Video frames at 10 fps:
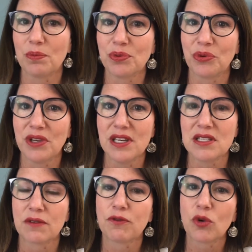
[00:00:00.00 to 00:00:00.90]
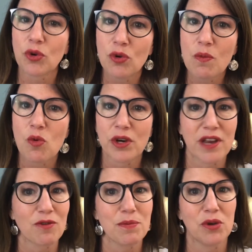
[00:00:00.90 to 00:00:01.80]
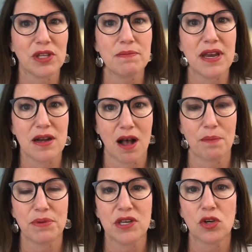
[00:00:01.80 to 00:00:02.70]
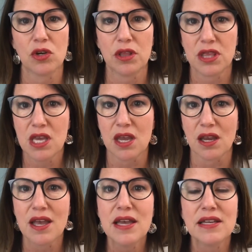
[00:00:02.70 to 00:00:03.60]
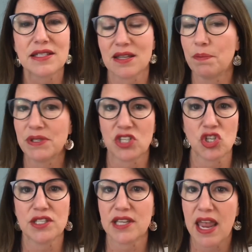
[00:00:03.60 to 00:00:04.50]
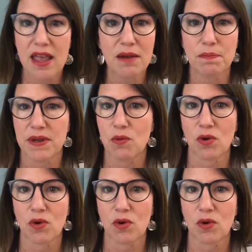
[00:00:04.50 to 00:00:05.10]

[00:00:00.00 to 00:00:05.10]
employees for whom working remotely may not be a good thing. Some positions can't be